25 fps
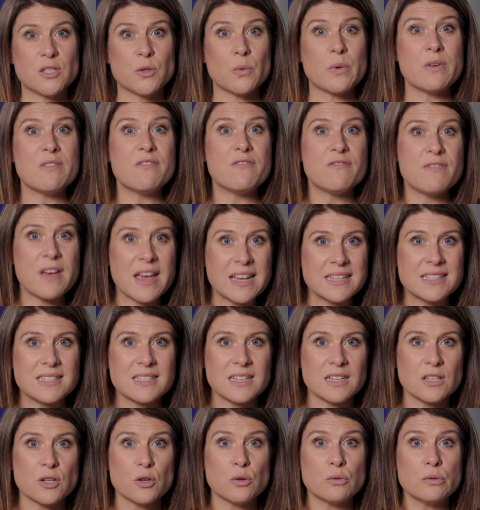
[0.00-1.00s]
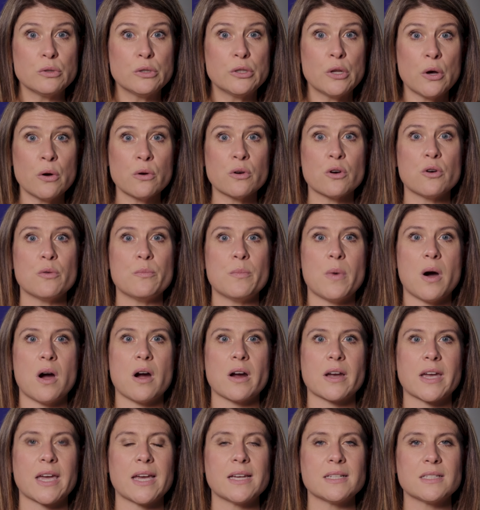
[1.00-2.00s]
to invest in your local
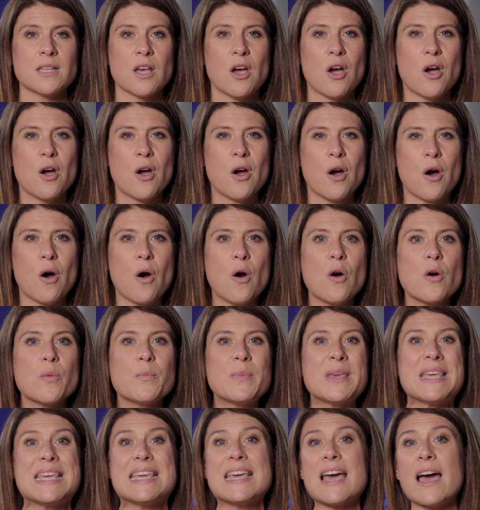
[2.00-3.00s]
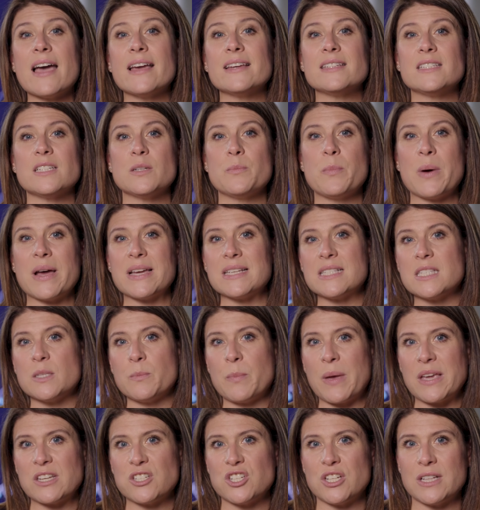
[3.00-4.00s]
market or be guided by
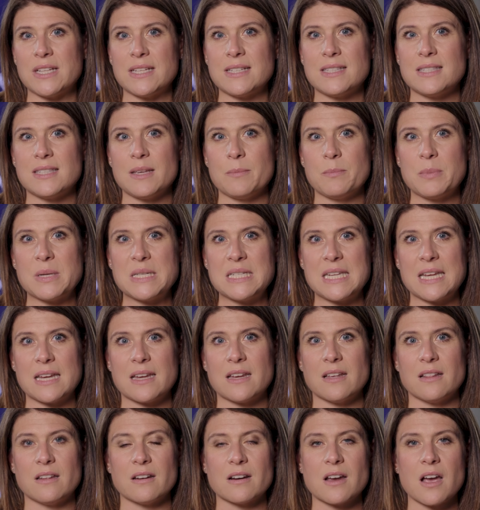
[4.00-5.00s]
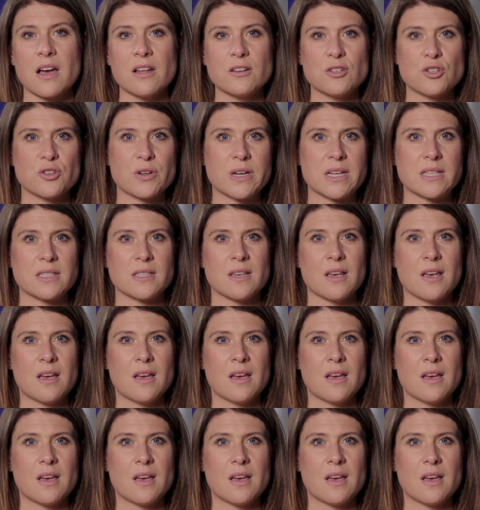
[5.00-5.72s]
specialists in particular countries